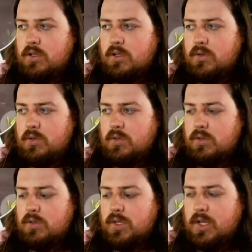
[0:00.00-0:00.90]
I'll
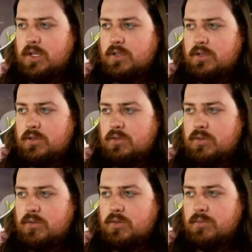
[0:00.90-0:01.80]
go ahead and
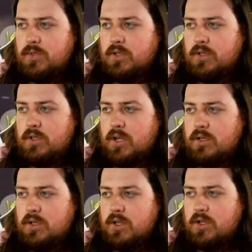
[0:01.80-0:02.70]
throw something at
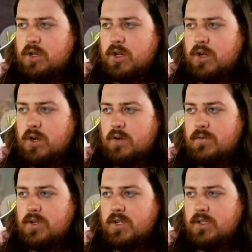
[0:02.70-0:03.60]
this
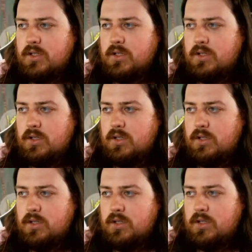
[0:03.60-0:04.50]
Carnivine.
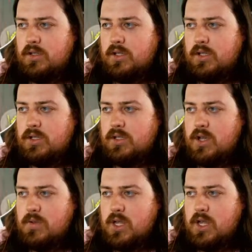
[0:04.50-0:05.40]
It saw
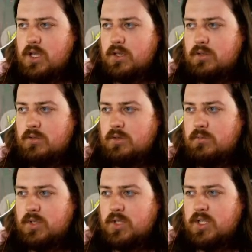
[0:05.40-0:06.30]
me,
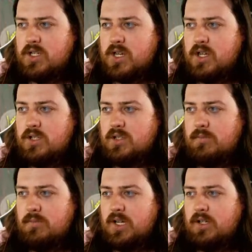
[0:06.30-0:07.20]
but it didn't see
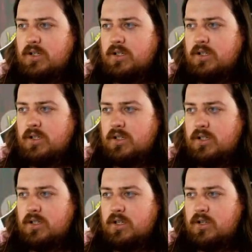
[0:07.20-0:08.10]
me.
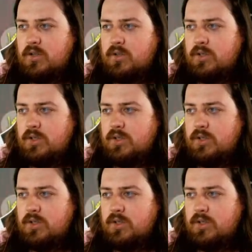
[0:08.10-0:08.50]
Ooh.